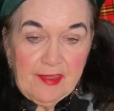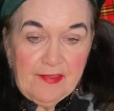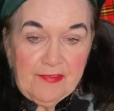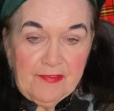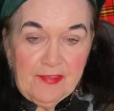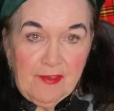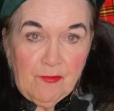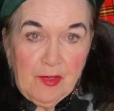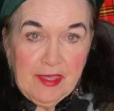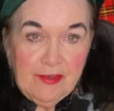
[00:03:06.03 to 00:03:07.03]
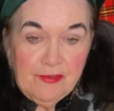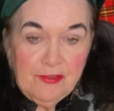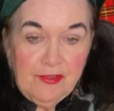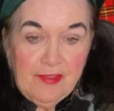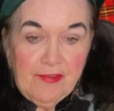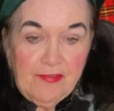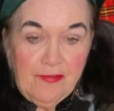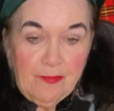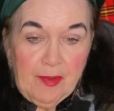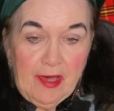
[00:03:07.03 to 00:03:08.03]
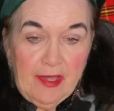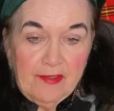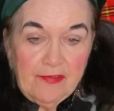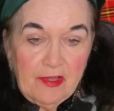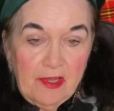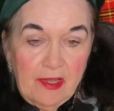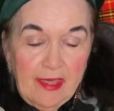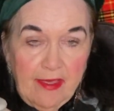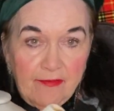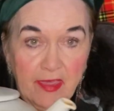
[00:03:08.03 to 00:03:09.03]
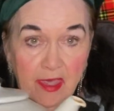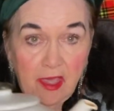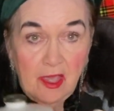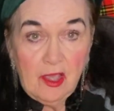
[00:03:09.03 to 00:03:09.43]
Let's see if we can do this. This pot is a little heavy.